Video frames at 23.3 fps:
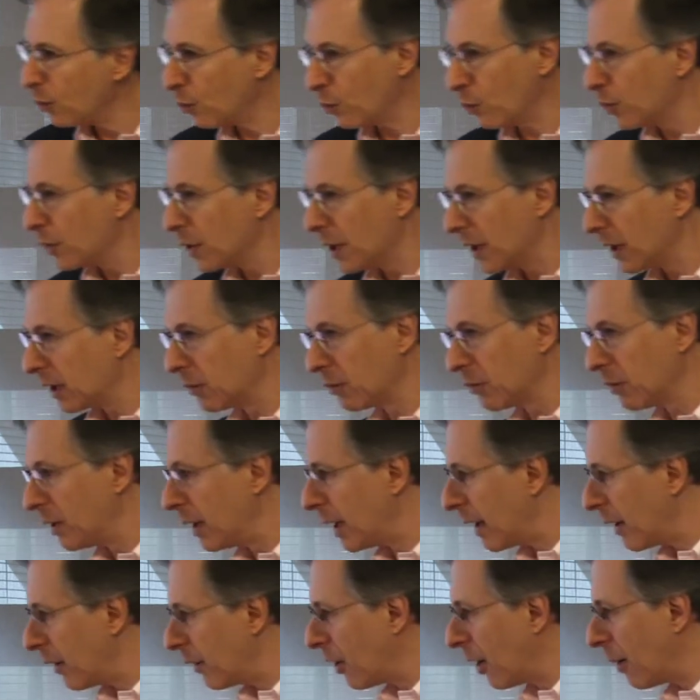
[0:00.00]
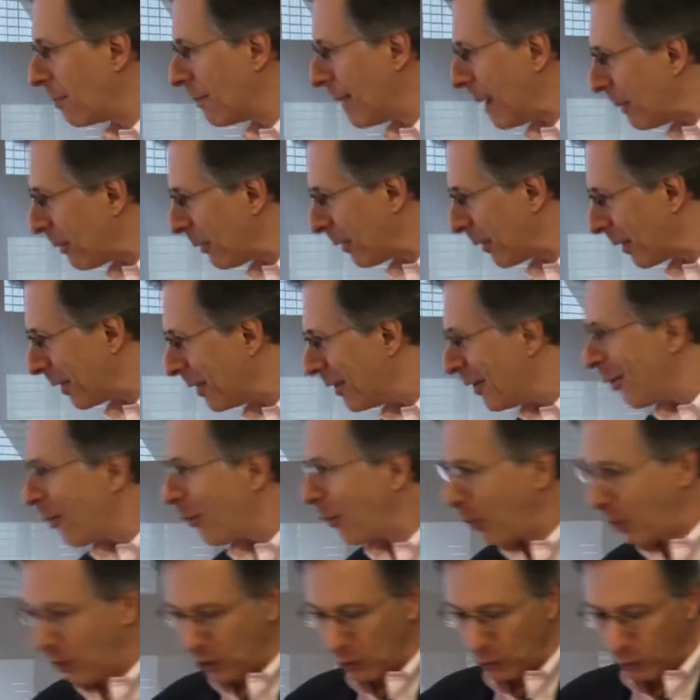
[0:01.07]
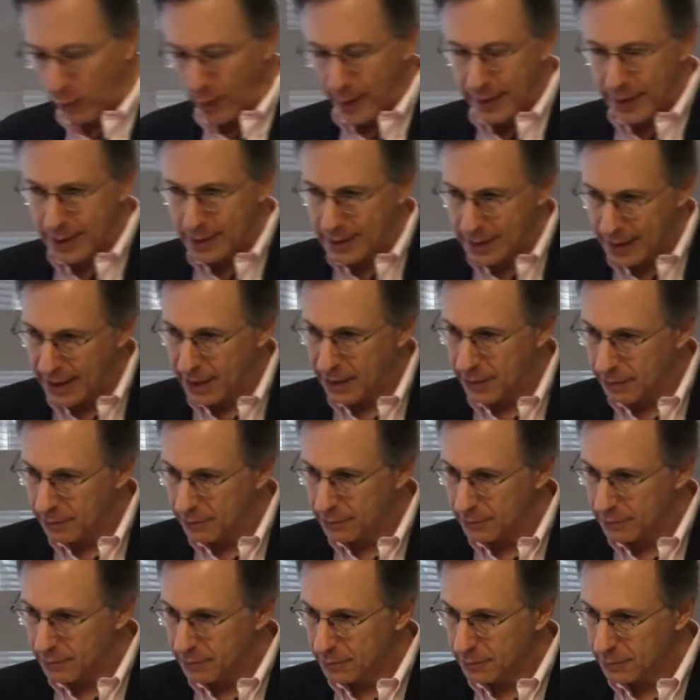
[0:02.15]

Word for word: We're not going to rely on our memory, we're going to write it down.